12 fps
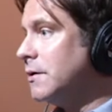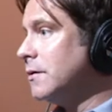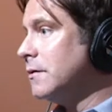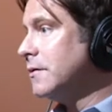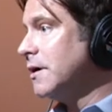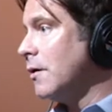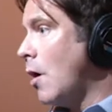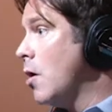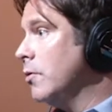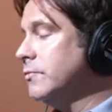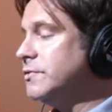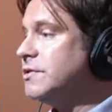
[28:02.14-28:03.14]
right. or you know
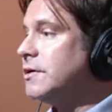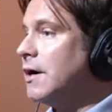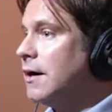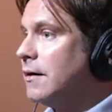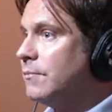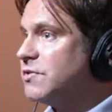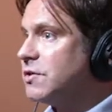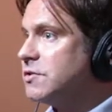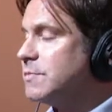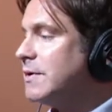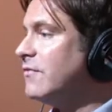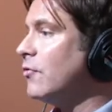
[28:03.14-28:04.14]
owns. Um, so it's
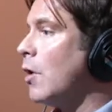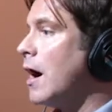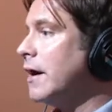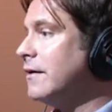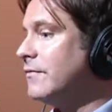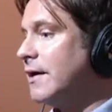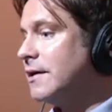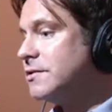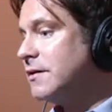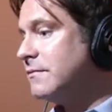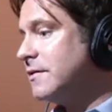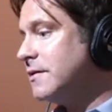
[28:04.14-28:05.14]
been a variety of that. So
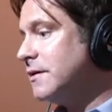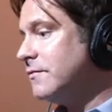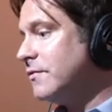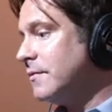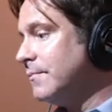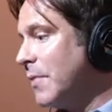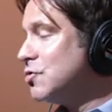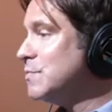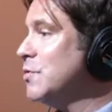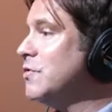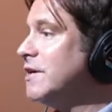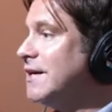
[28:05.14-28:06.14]
everything from
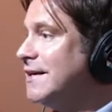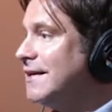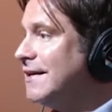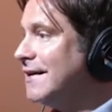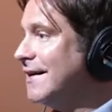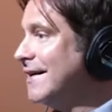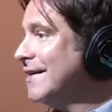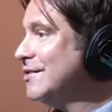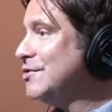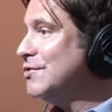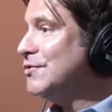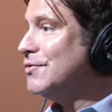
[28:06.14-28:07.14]
Smoothie King
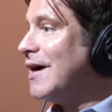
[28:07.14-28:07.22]
to